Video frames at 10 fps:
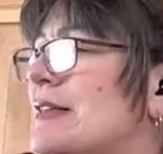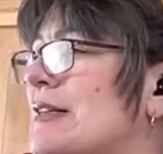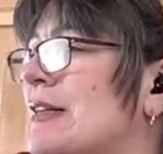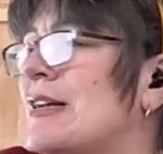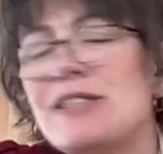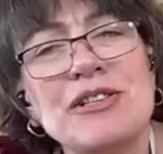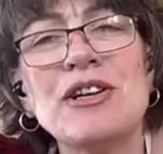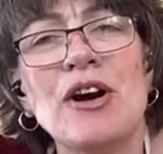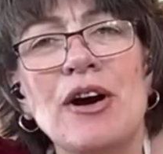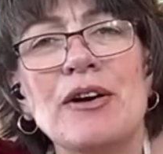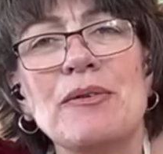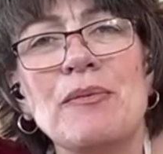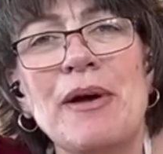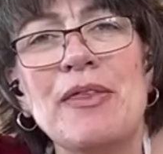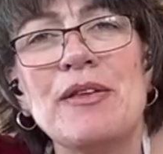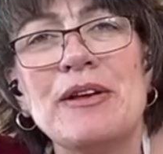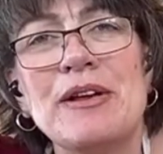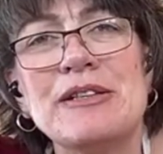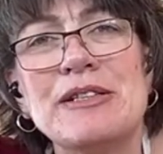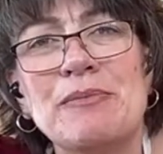let's start with
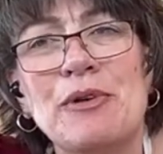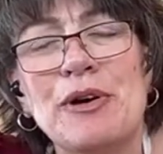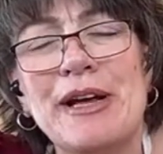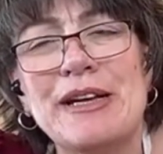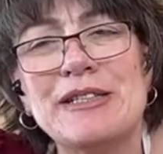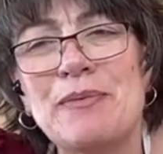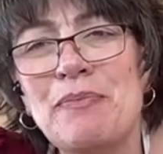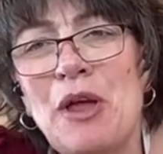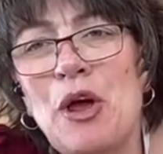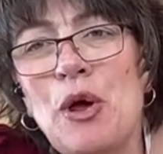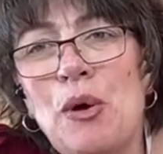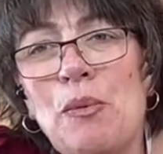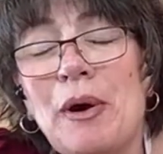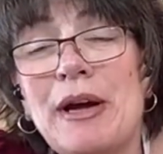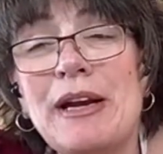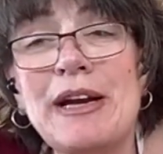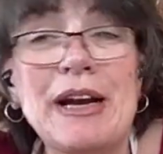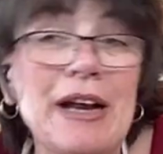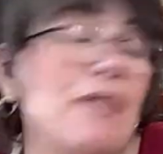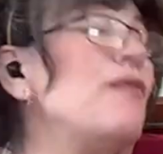some cookies. We're gonna need